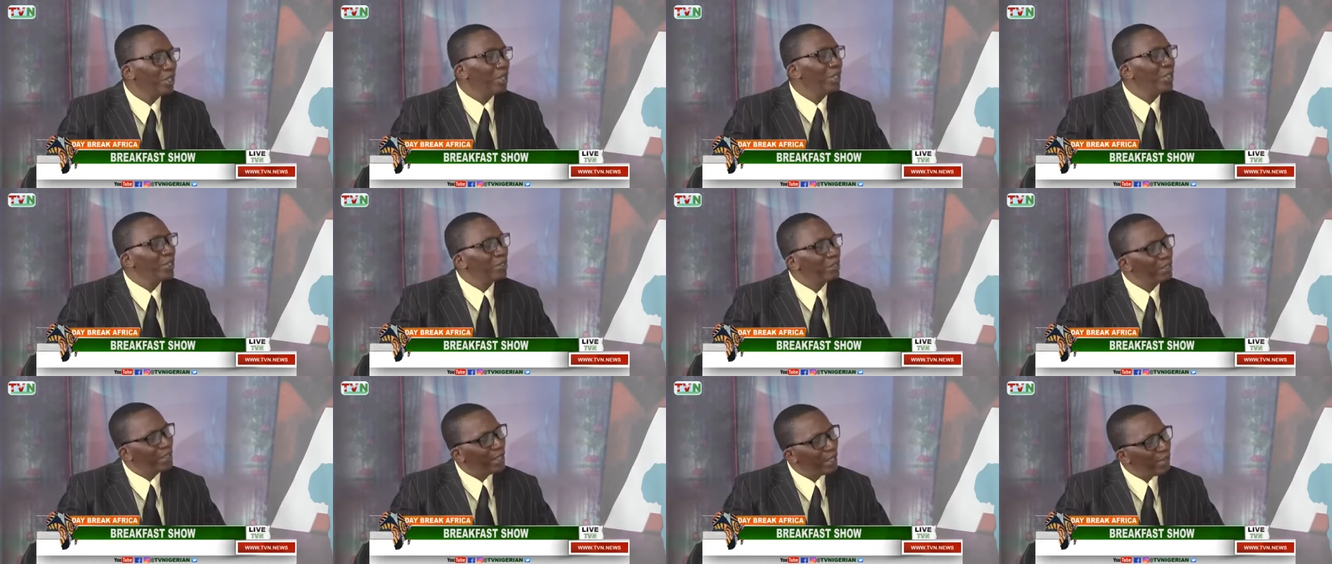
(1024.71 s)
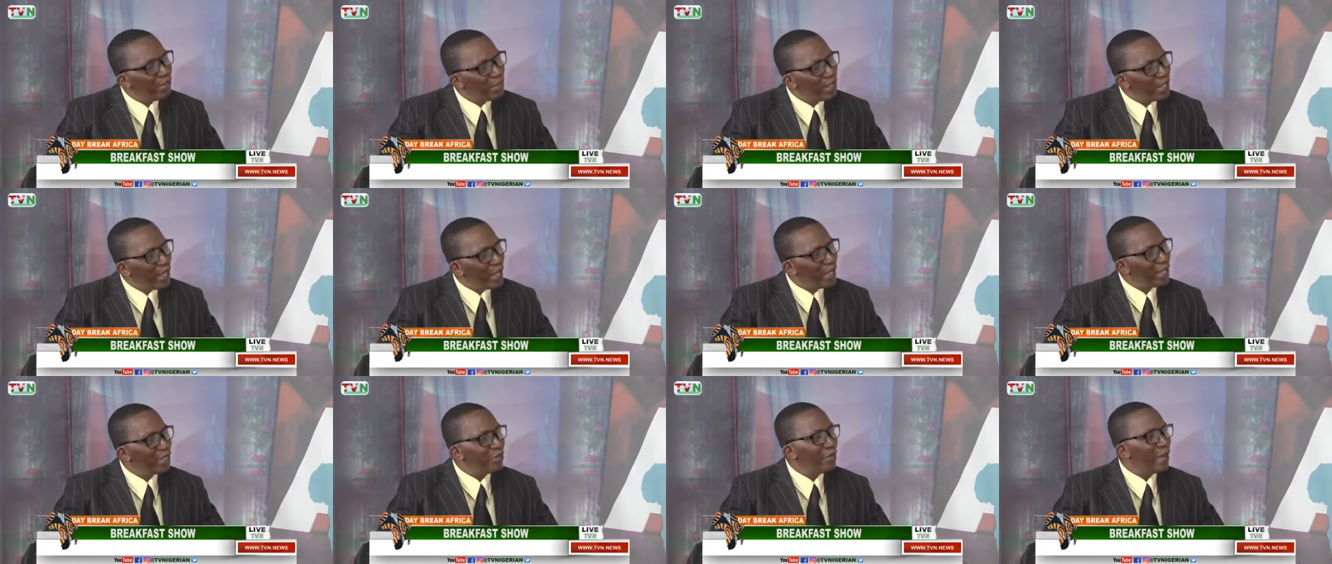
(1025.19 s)
Mm. Social
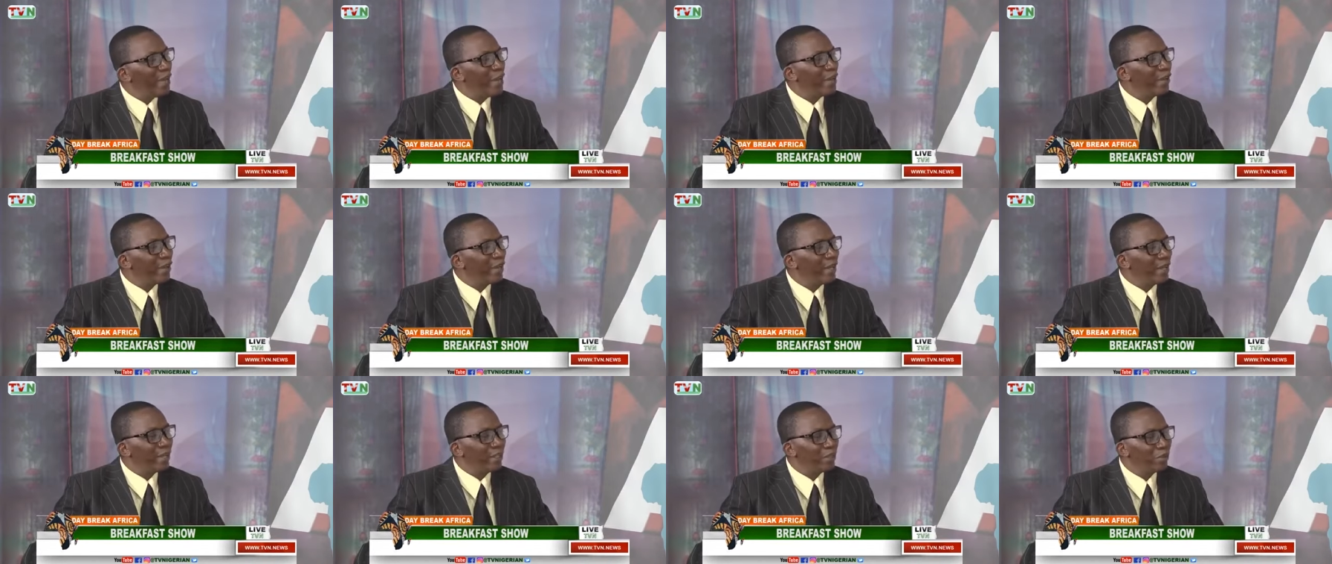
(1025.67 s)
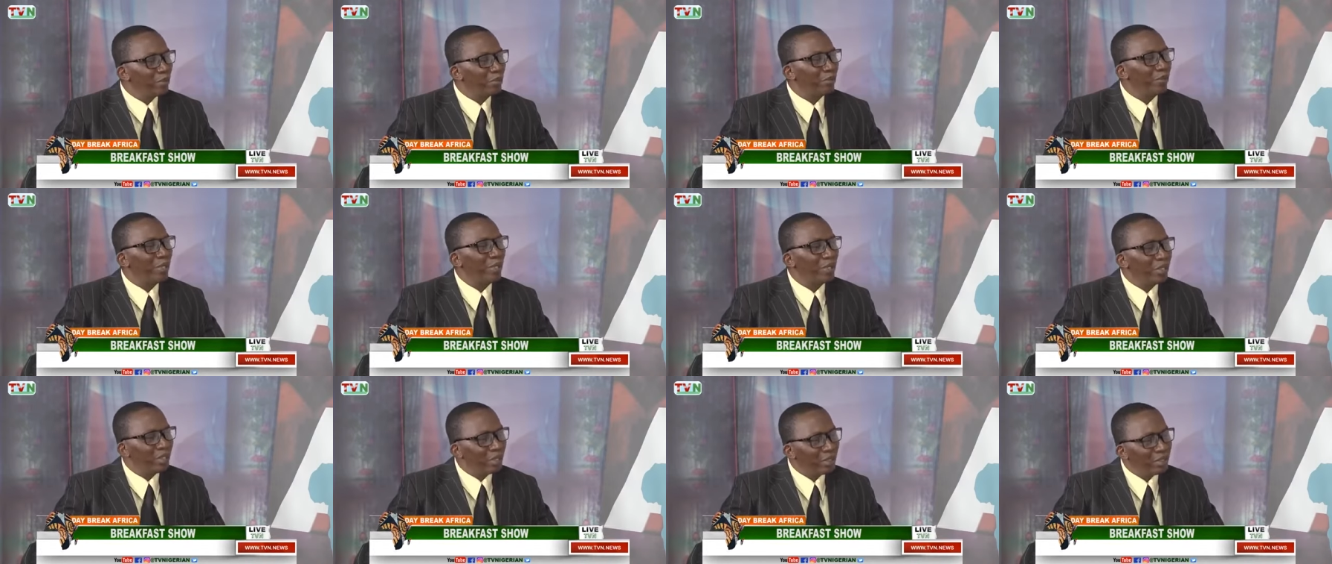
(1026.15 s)
media is viral,
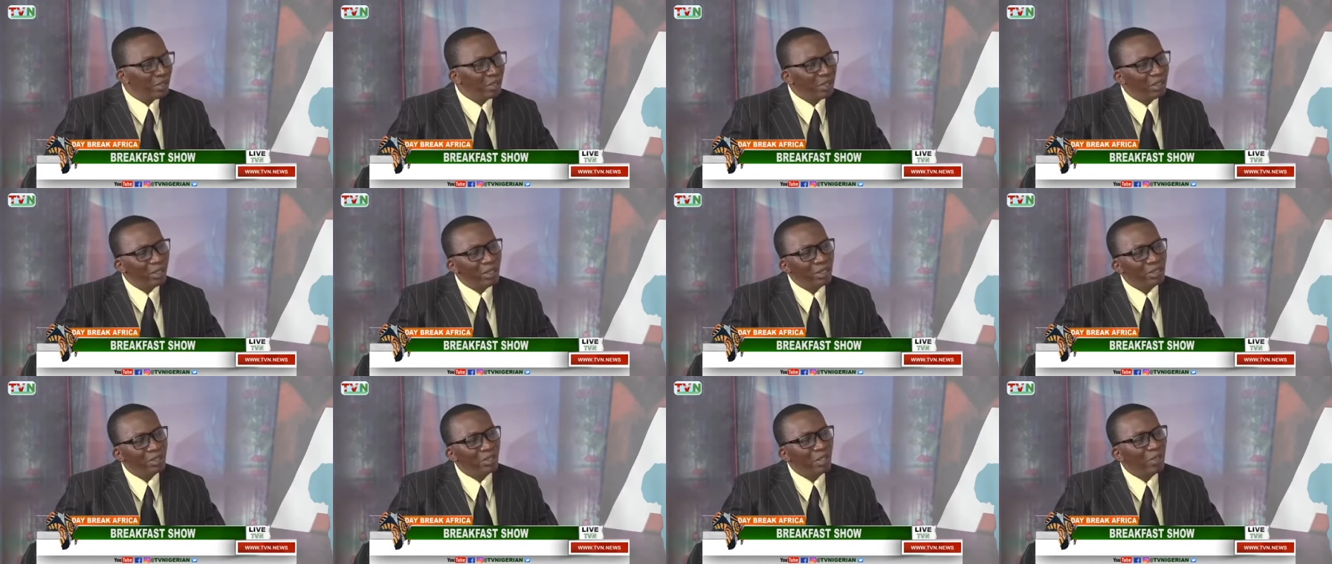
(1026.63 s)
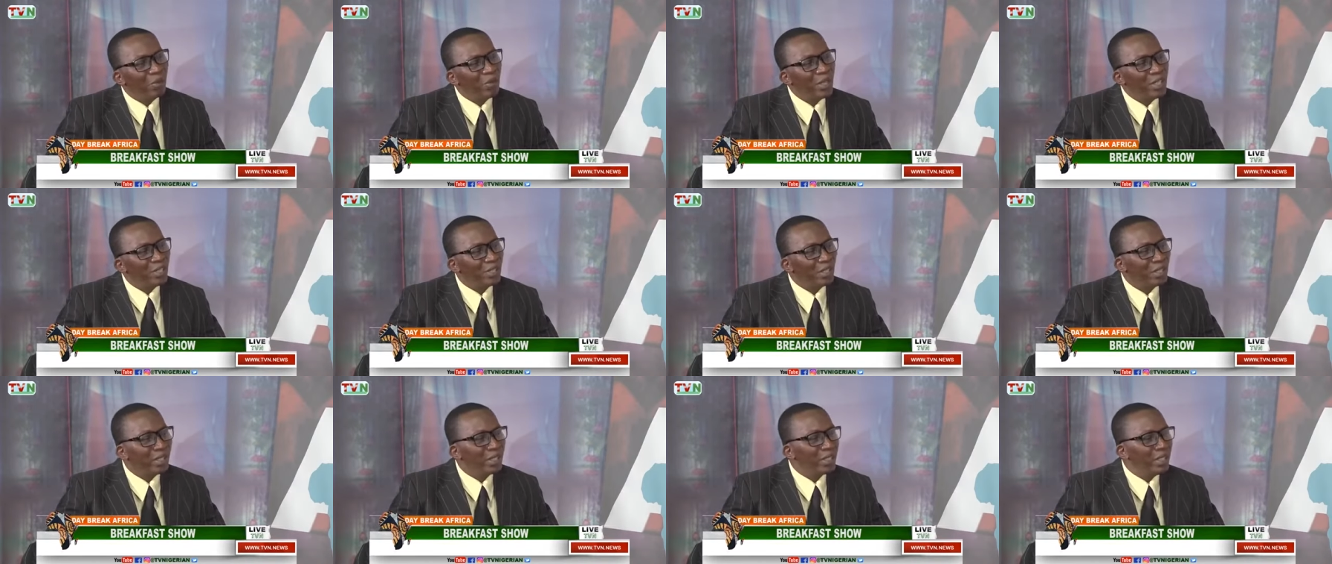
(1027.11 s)
but it's
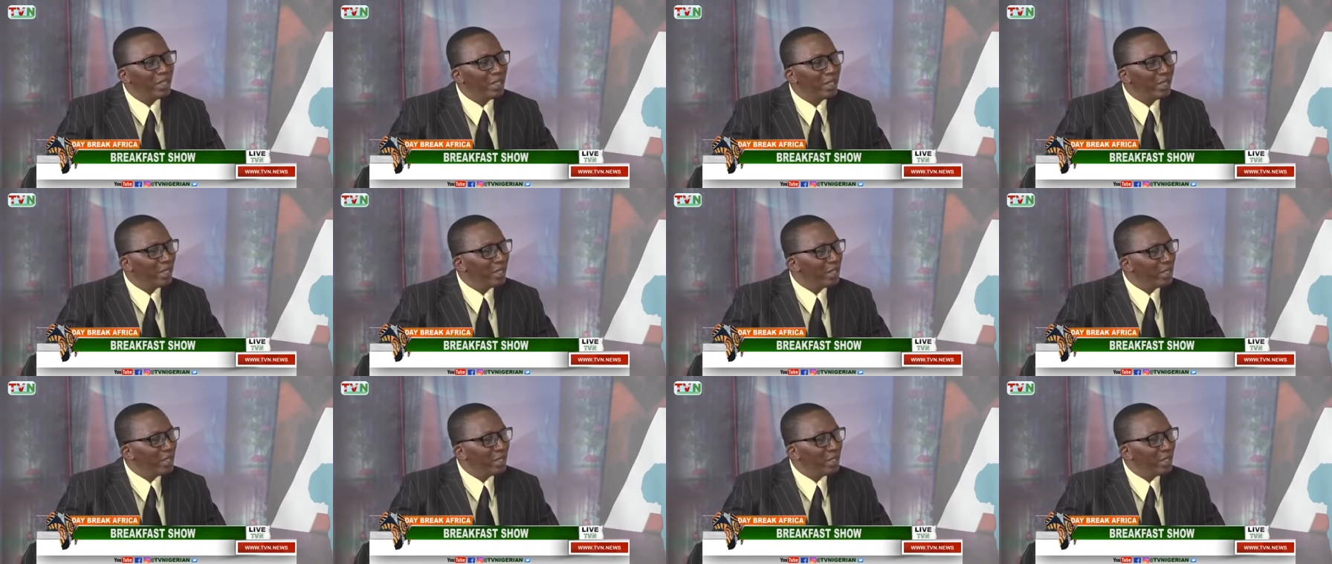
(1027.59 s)
always on the